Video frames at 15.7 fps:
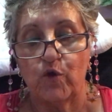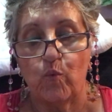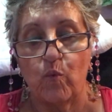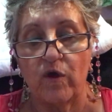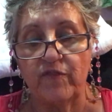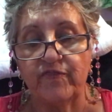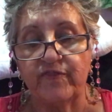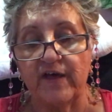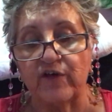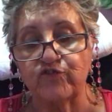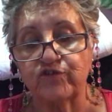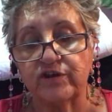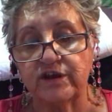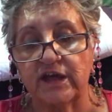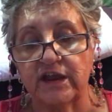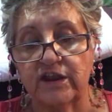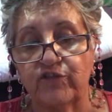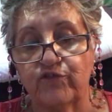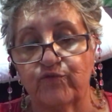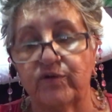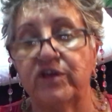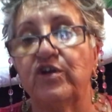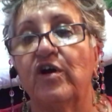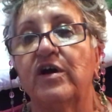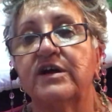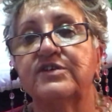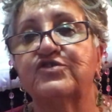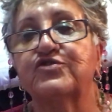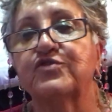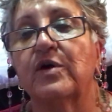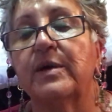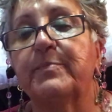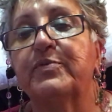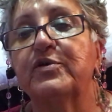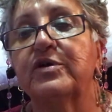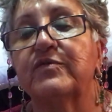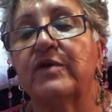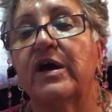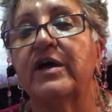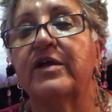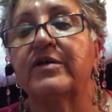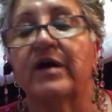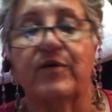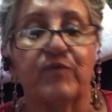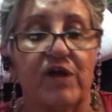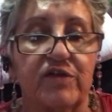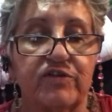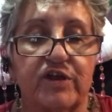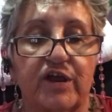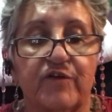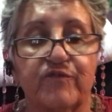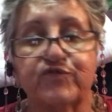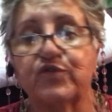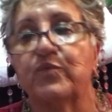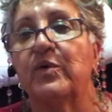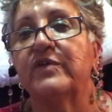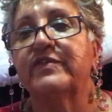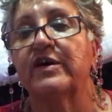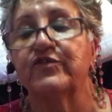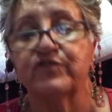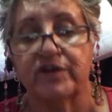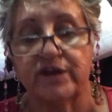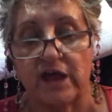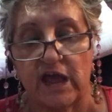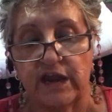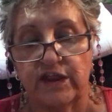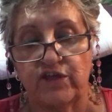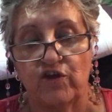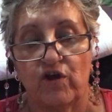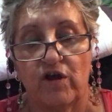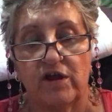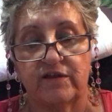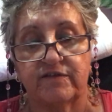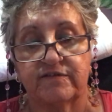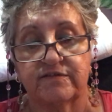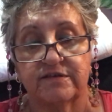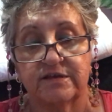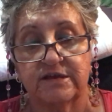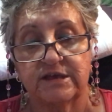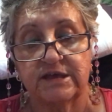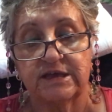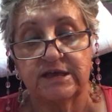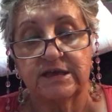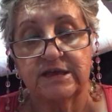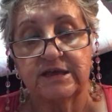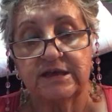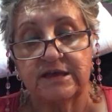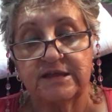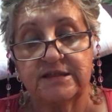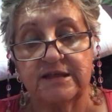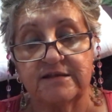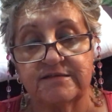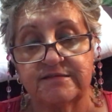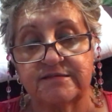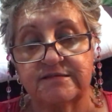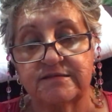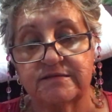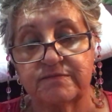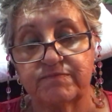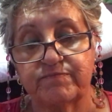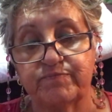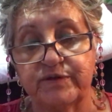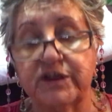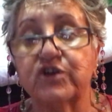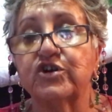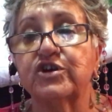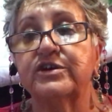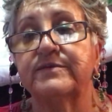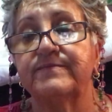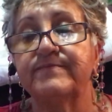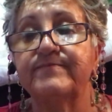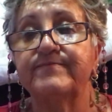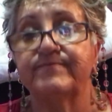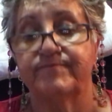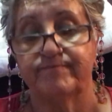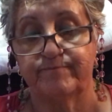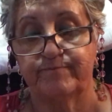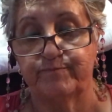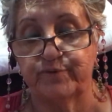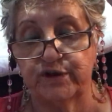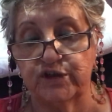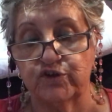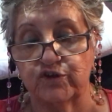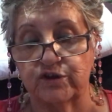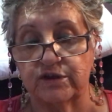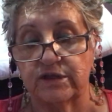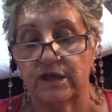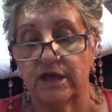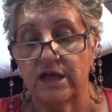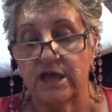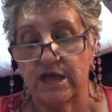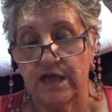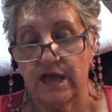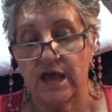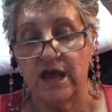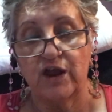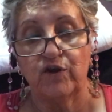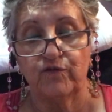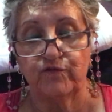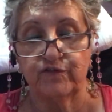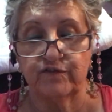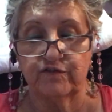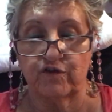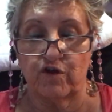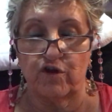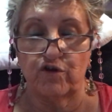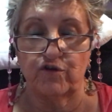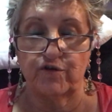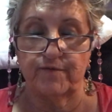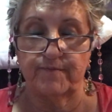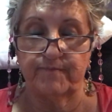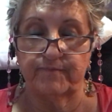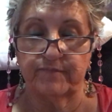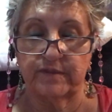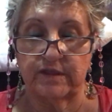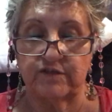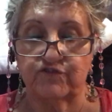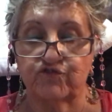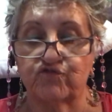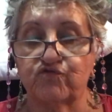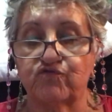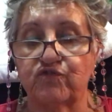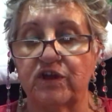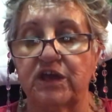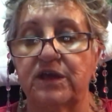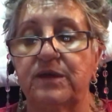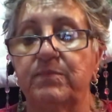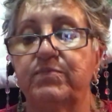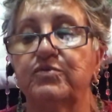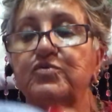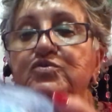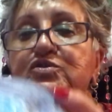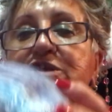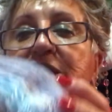1,093 yards. So I put it right. I rounded off to 1,090 yards. That's pretty good. Pretty good. I love this color. It's gray, blue,